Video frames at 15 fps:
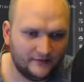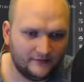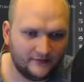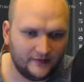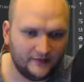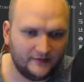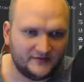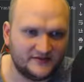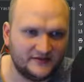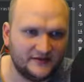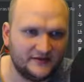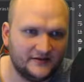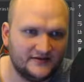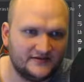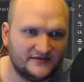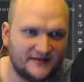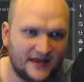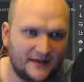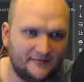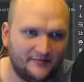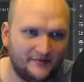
Oh, it's in this tab.